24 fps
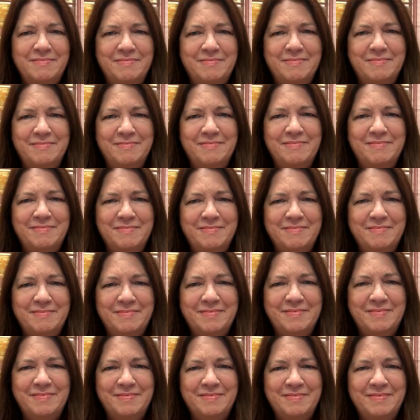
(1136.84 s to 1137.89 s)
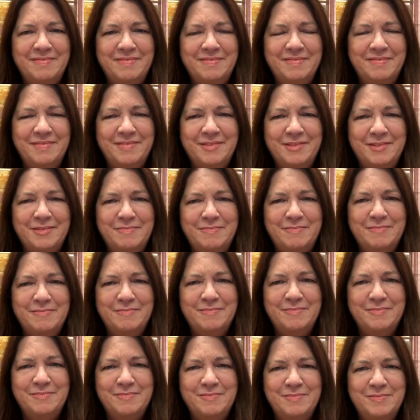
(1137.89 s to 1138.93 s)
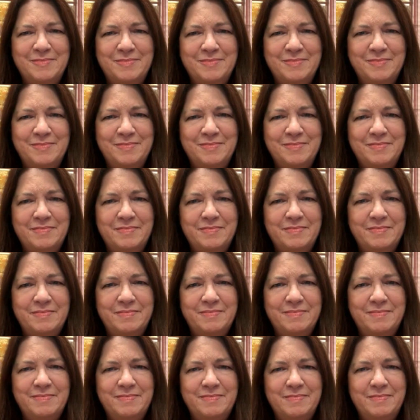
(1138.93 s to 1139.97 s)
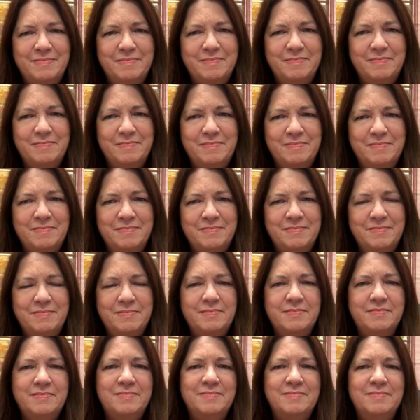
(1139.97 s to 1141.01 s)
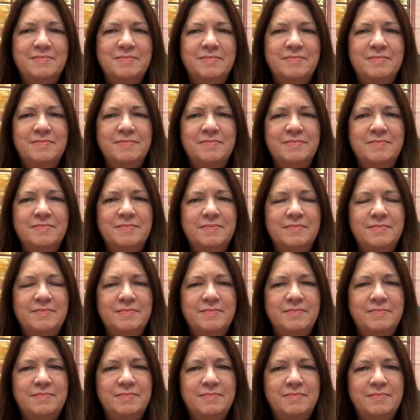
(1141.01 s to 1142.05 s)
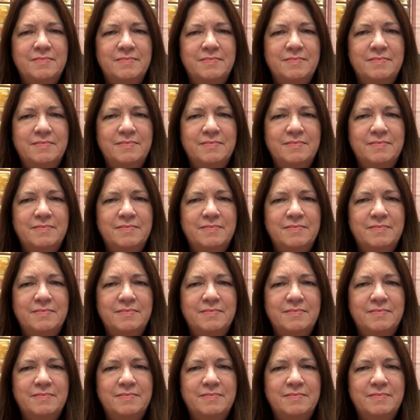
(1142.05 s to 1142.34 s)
[no speech]